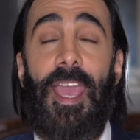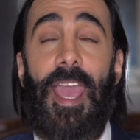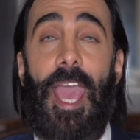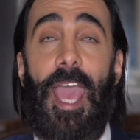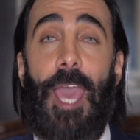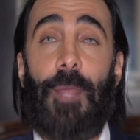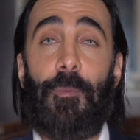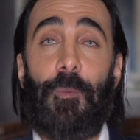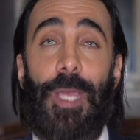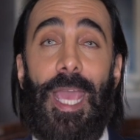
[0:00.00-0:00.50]

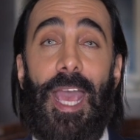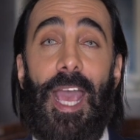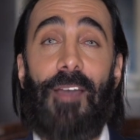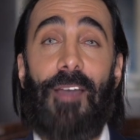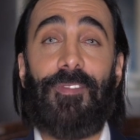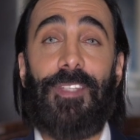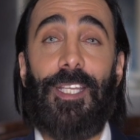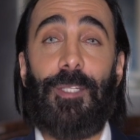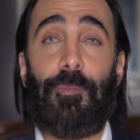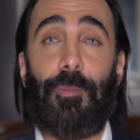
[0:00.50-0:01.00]
and we
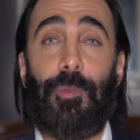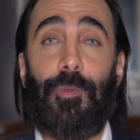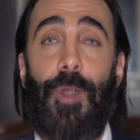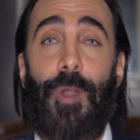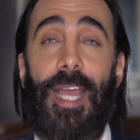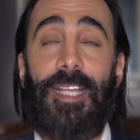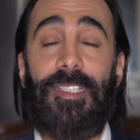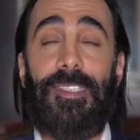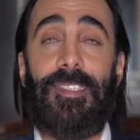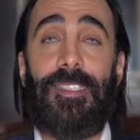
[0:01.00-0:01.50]
have that
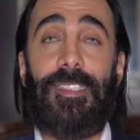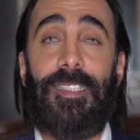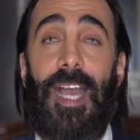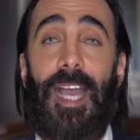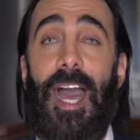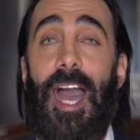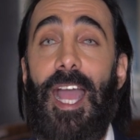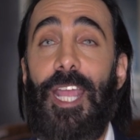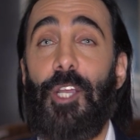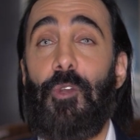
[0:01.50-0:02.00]
pricey,
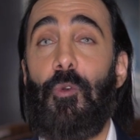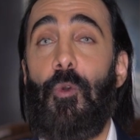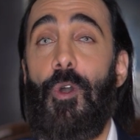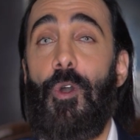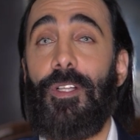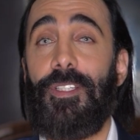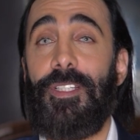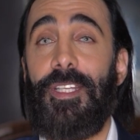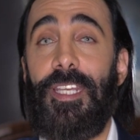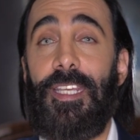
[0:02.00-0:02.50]
high
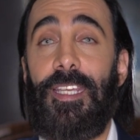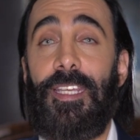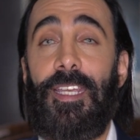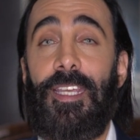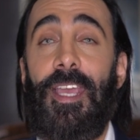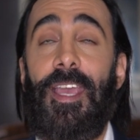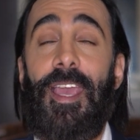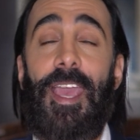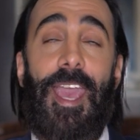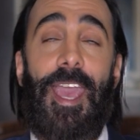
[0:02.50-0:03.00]

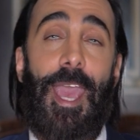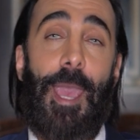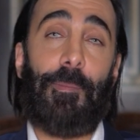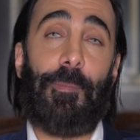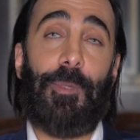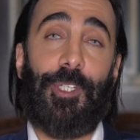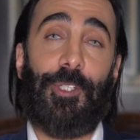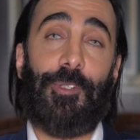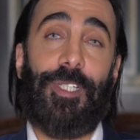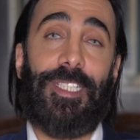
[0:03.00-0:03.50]
quality
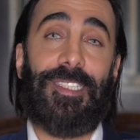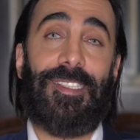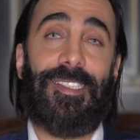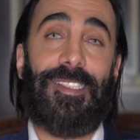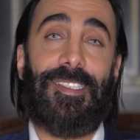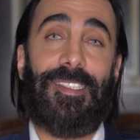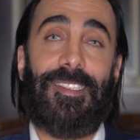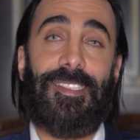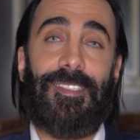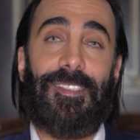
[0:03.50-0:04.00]

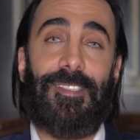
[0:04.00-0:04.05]
ambergris.